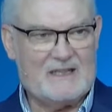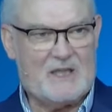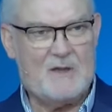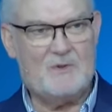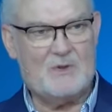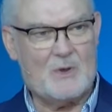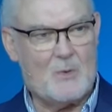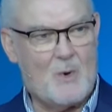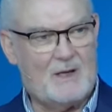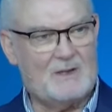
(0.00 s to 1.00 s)
give you the
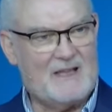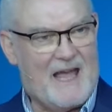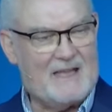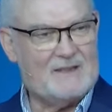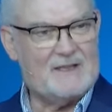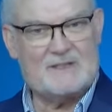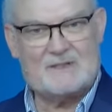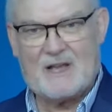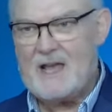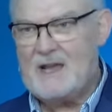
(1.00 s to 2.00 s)
will and the
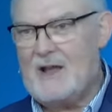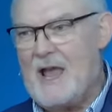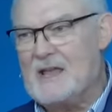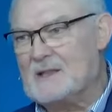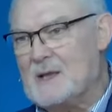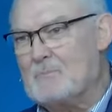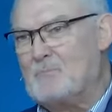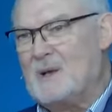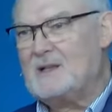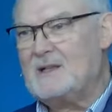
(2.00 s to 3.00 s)
desire and the
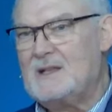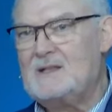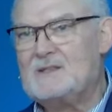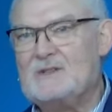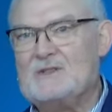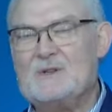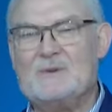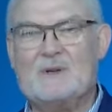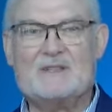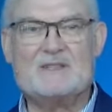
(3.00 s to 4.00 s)
ability to
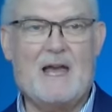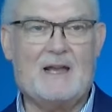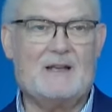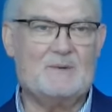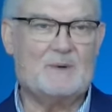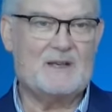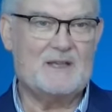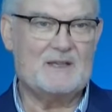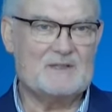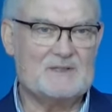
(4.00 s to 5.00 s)
do exactly what
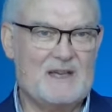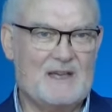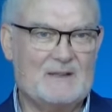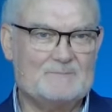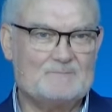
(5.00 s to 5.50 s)
He has said.